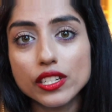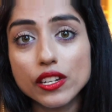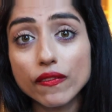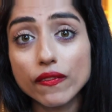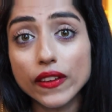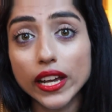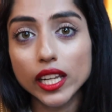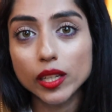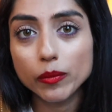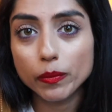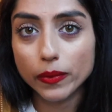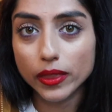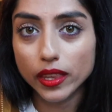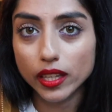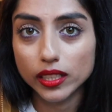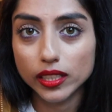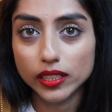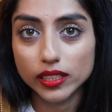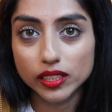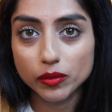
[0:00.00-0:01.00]
develop
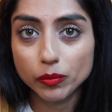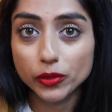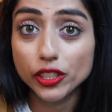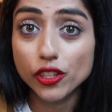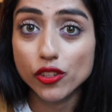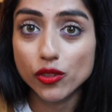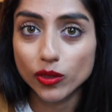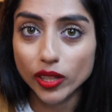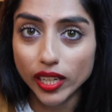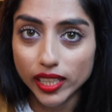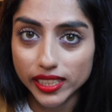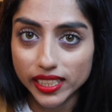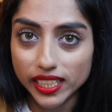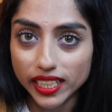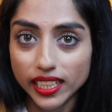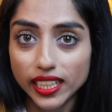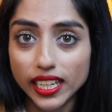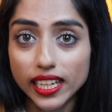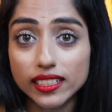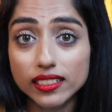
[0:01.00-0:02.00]
their
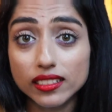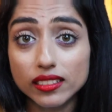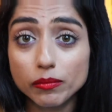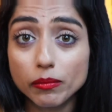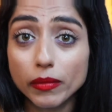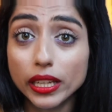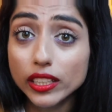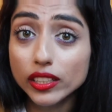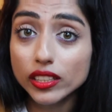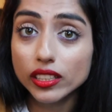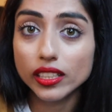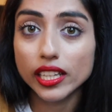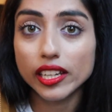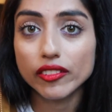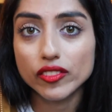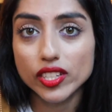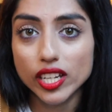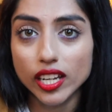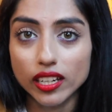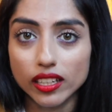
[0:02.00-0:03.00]
spirituality, as many
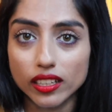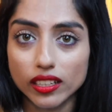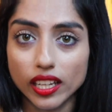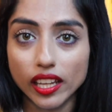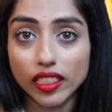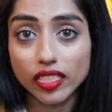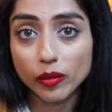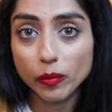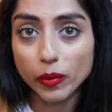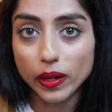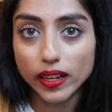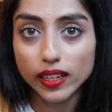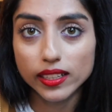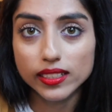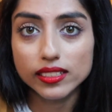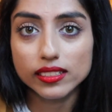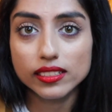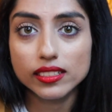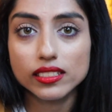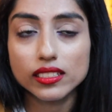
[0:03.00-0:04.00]
have done in the
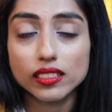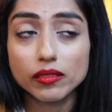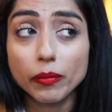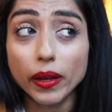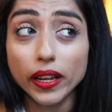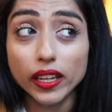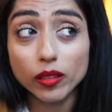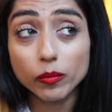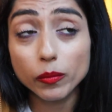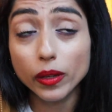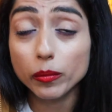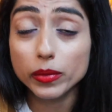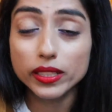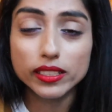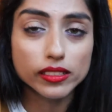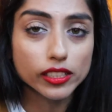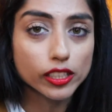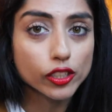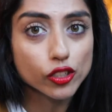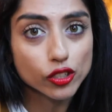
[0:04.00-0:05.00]
past, many maybe
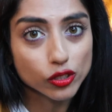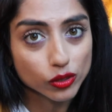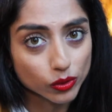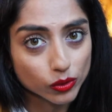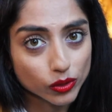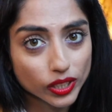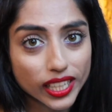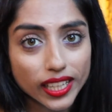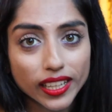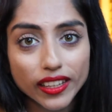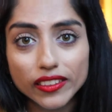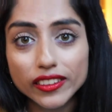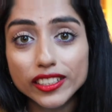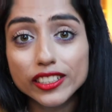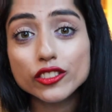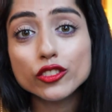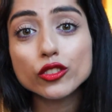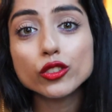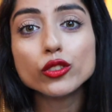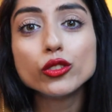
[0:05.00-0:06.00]
still do,
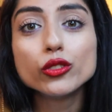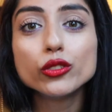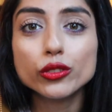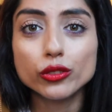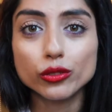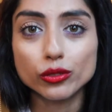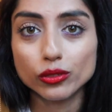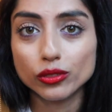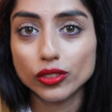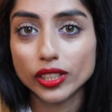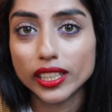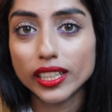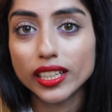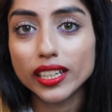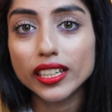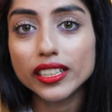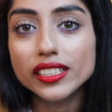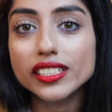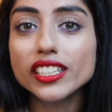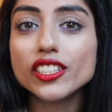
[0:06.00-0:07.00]
there's a guru,
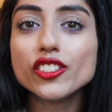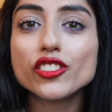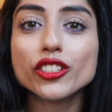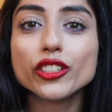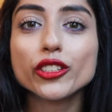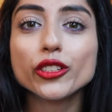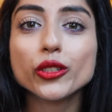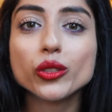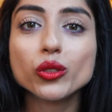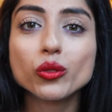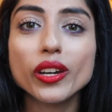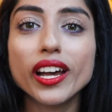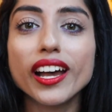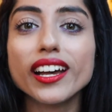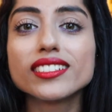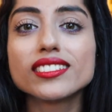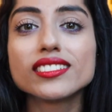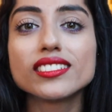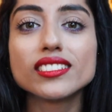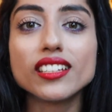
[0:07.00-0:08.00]
a teacher who
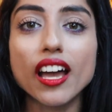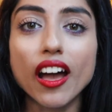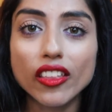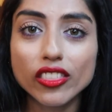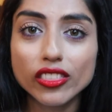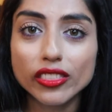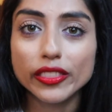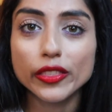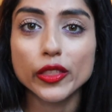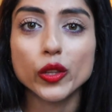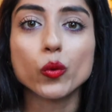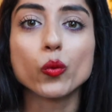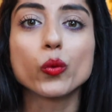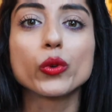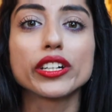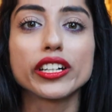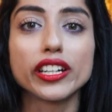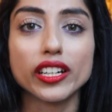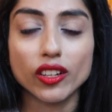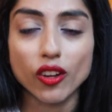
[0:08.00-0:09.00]
has done the
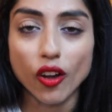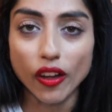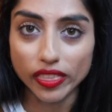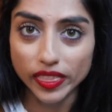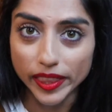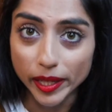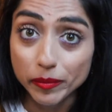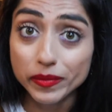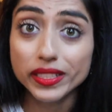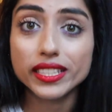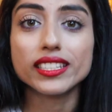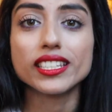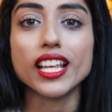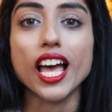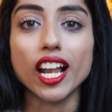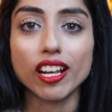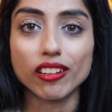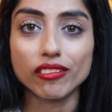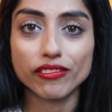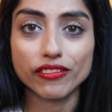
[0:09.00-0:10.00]
work on
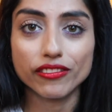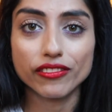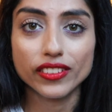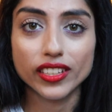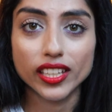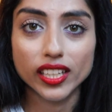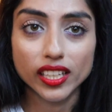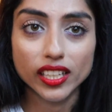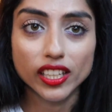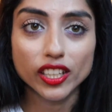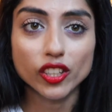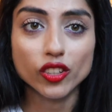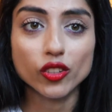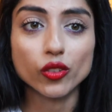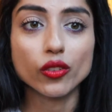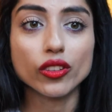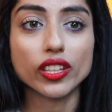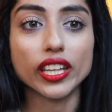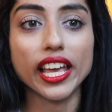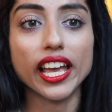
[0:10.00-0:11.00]
themselves. You
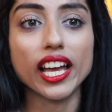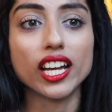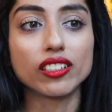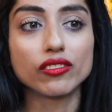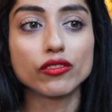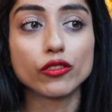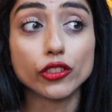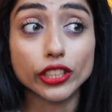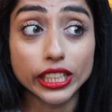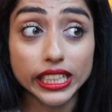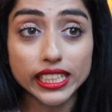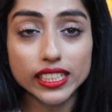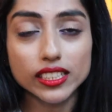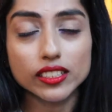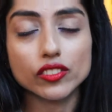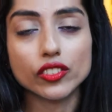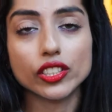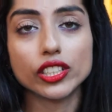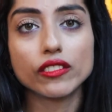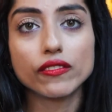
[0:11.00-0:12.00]
know, they have
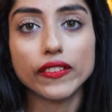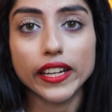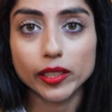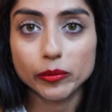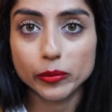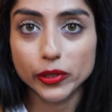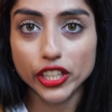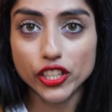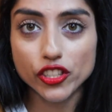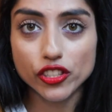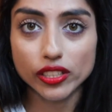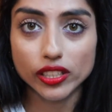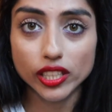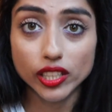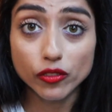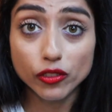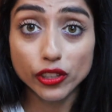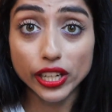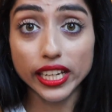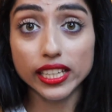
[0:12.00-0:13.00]
raised their vibration,
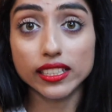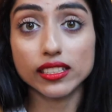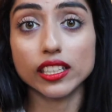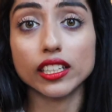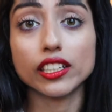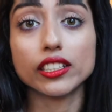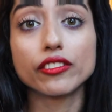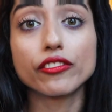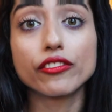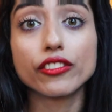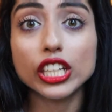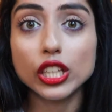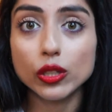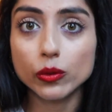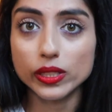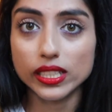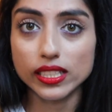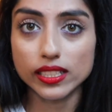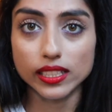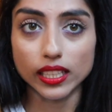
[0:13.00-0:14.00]
they've raised their
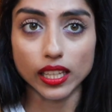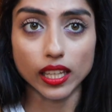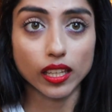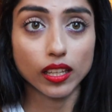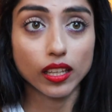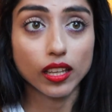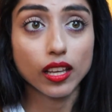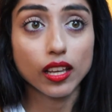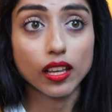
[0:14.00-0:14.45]
frequency,